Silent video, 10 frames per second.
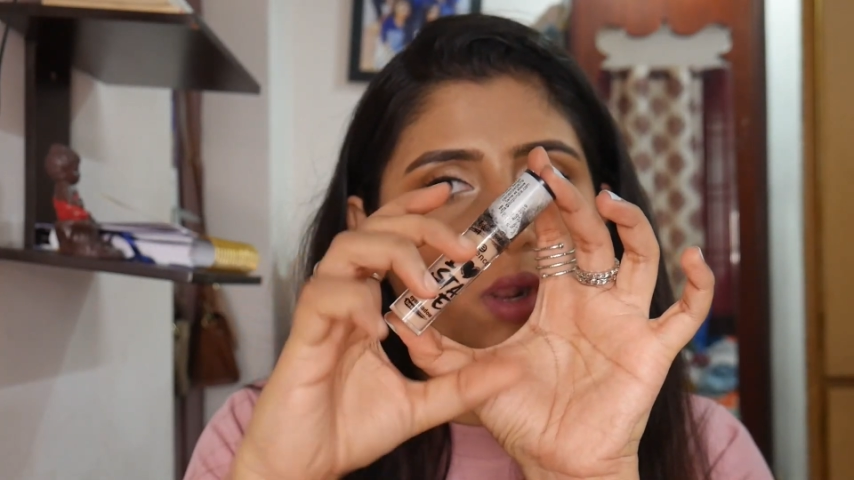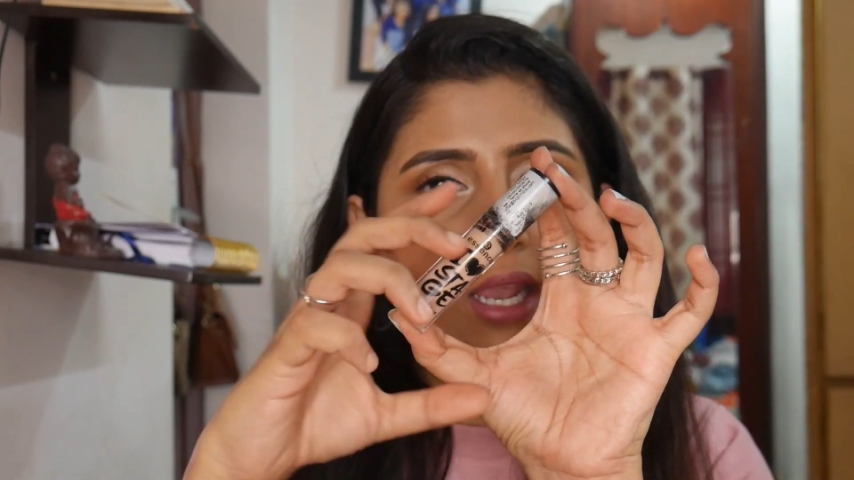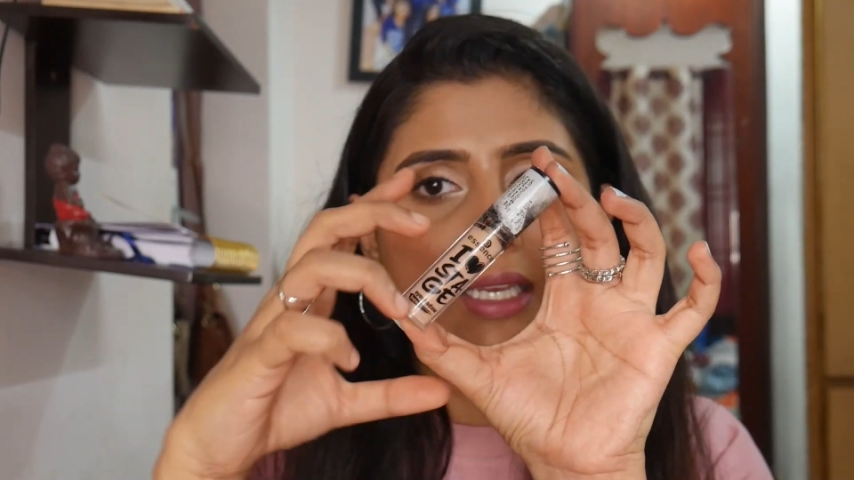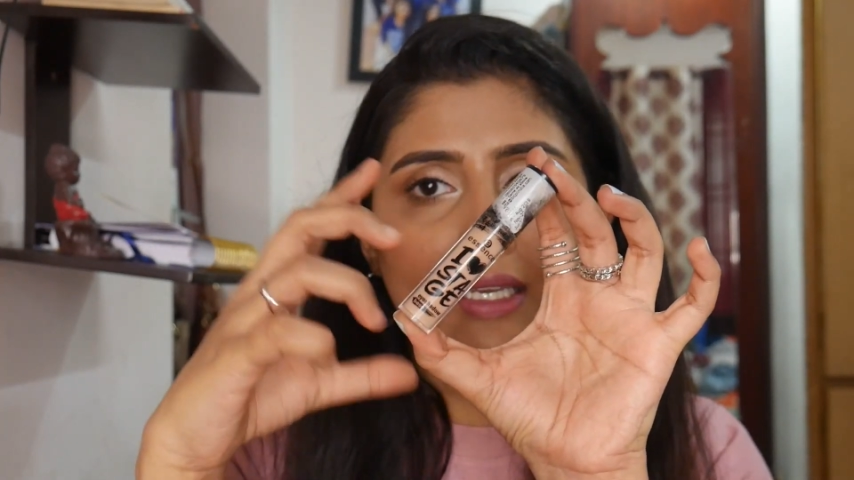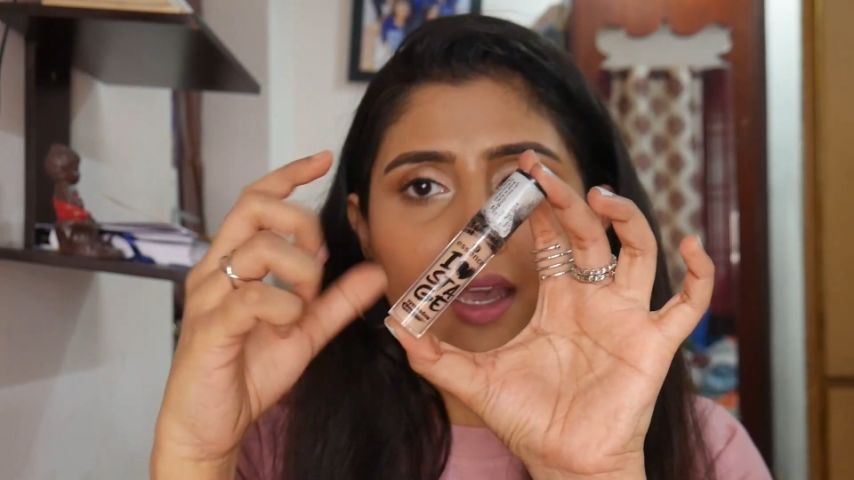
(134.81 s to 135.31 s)

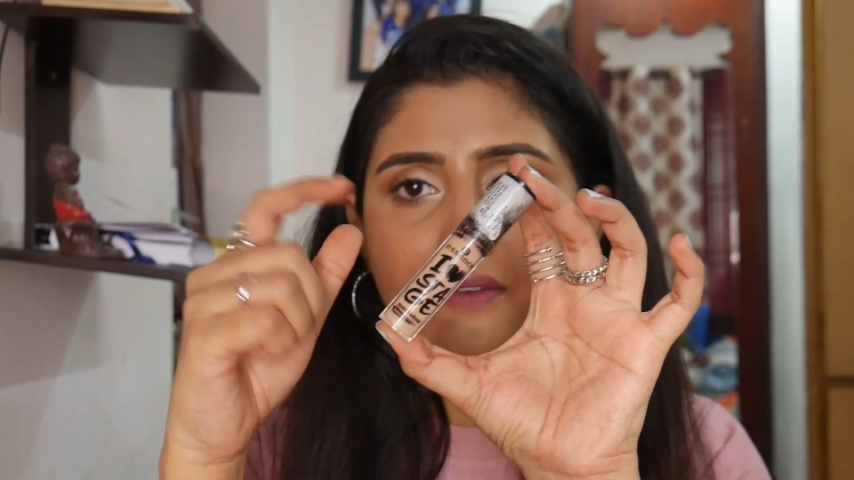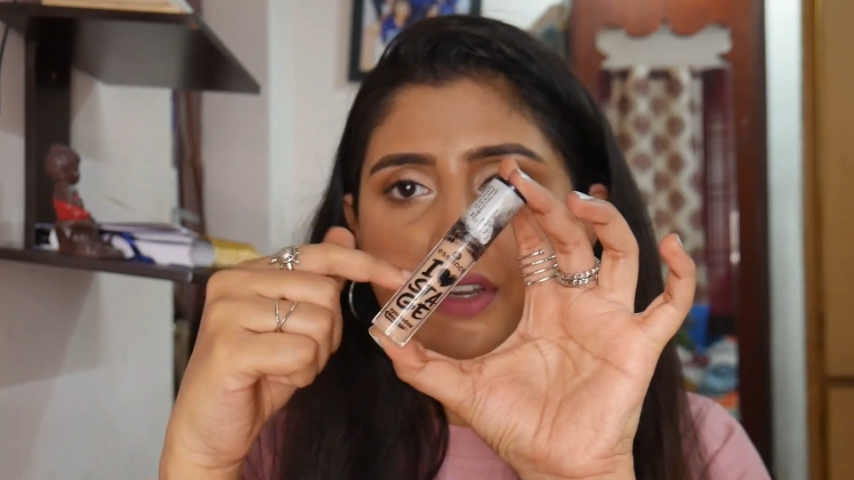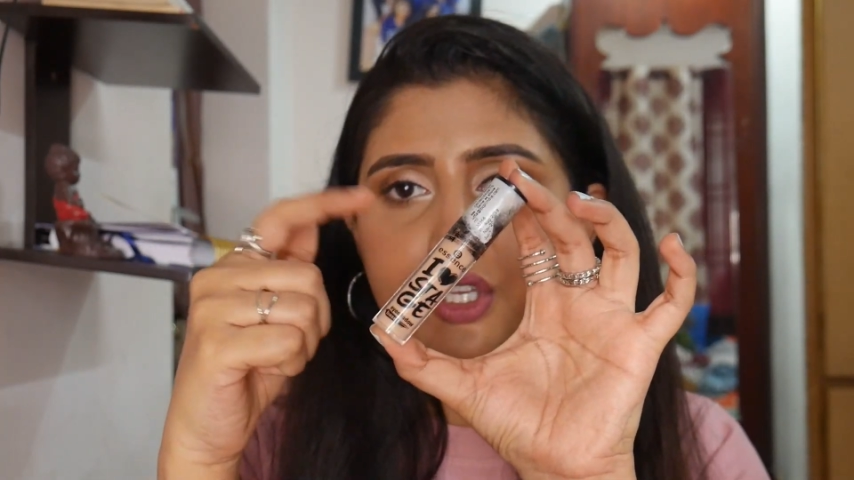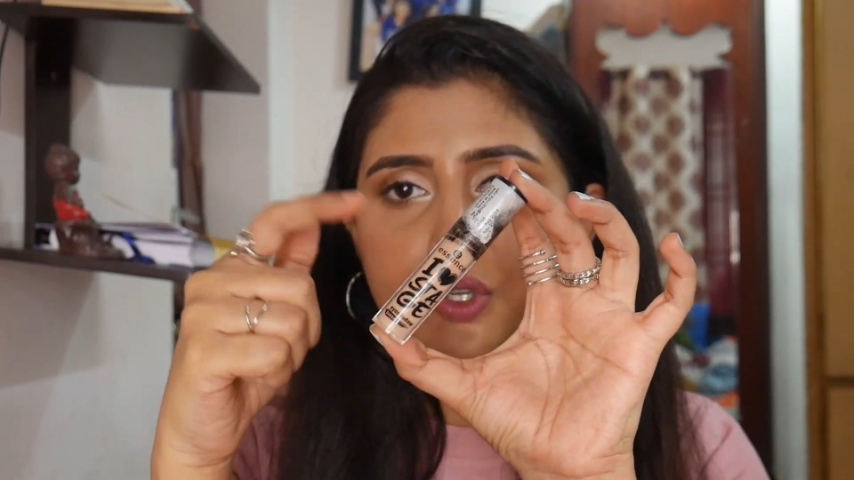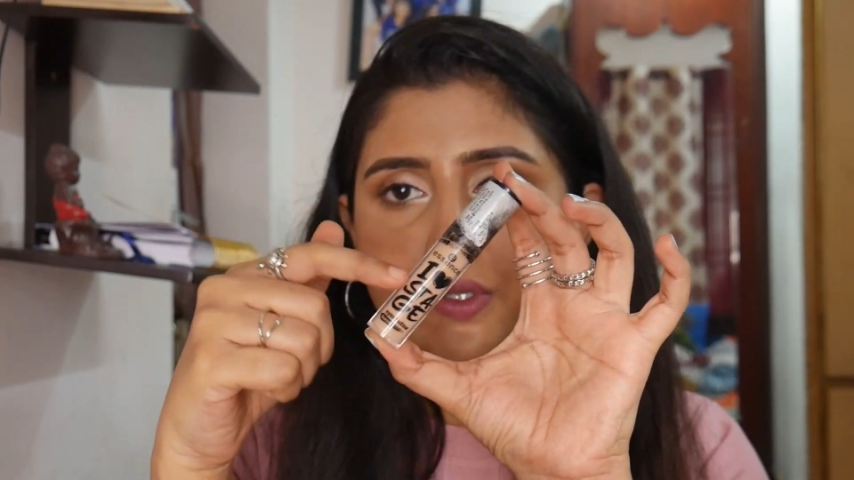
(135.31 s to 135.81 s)
I
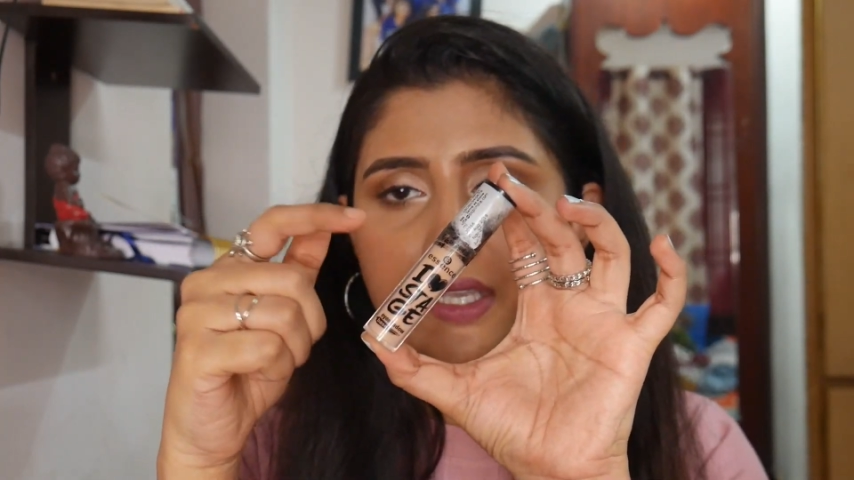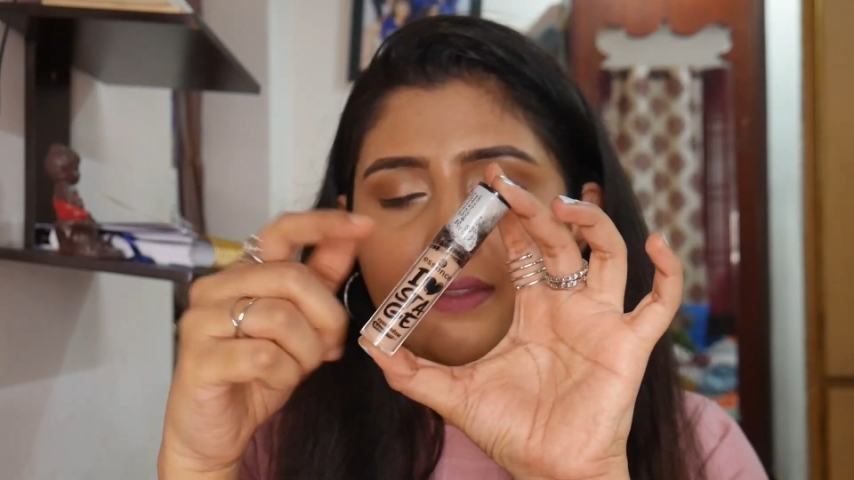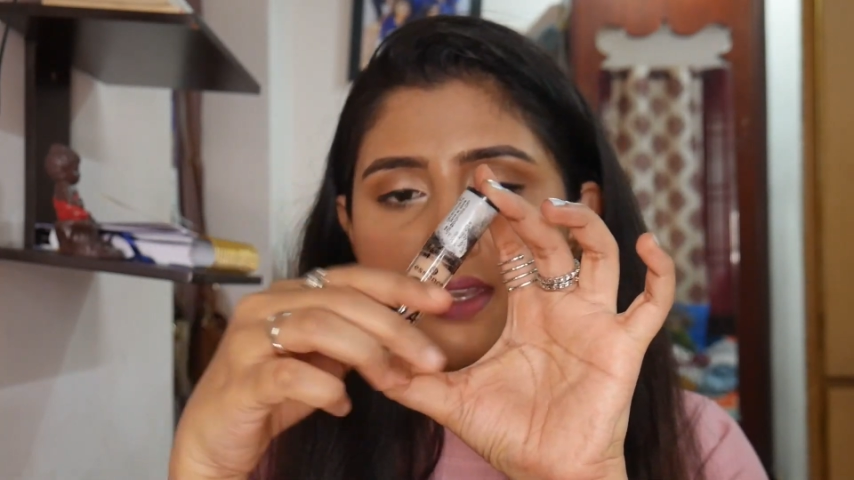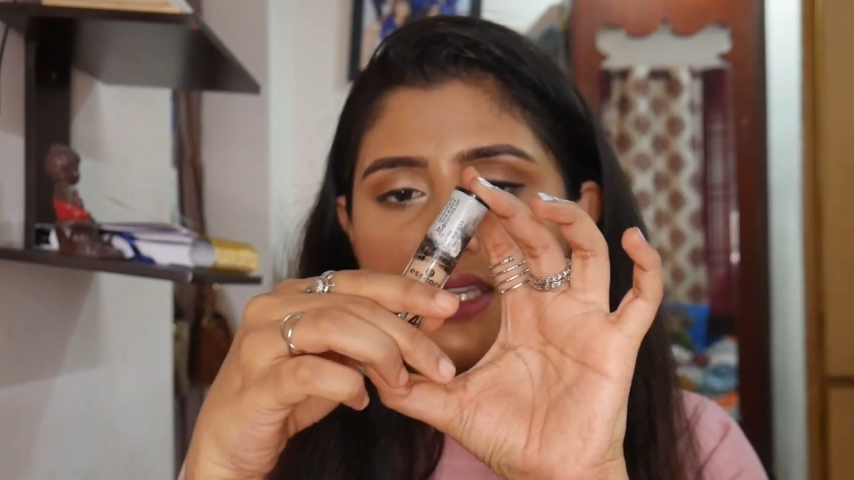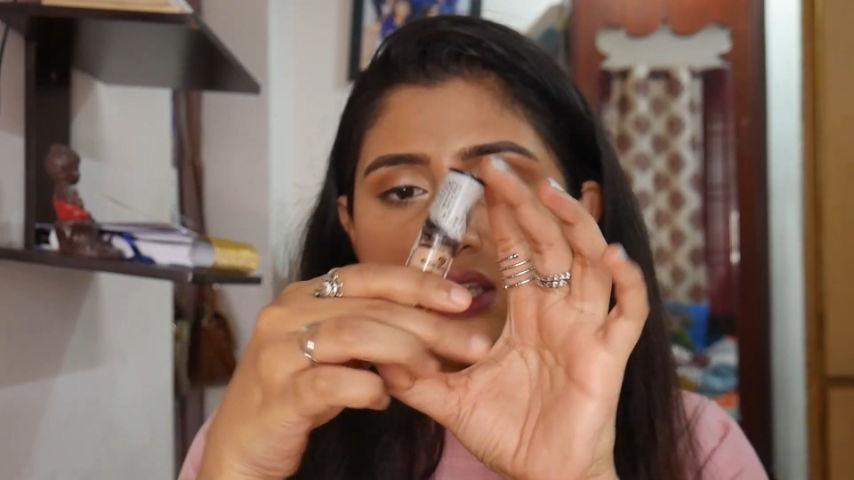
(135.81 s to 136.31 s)
loved
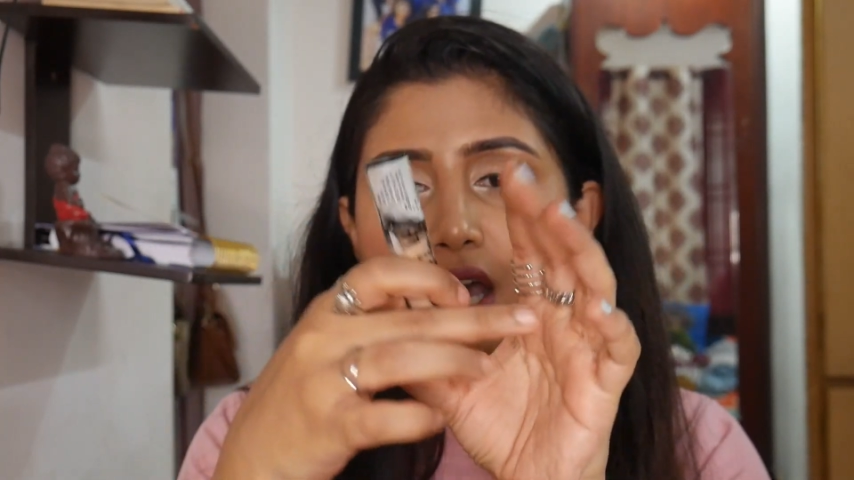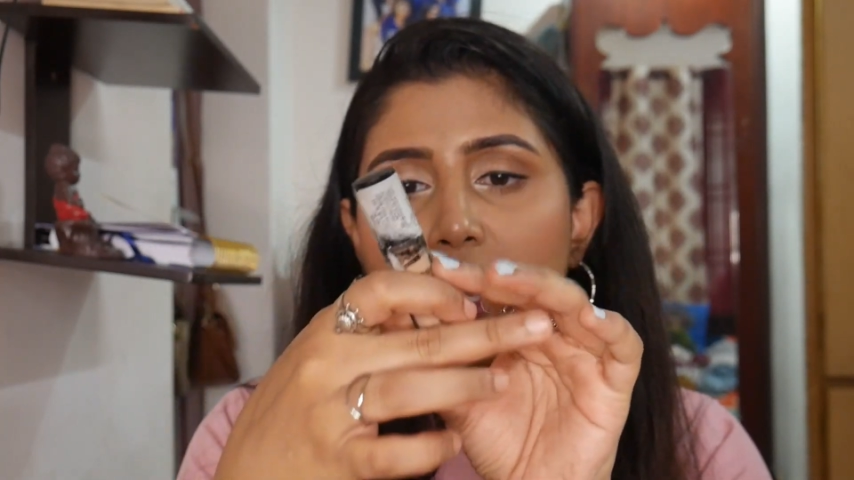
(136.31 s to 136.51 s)
using this.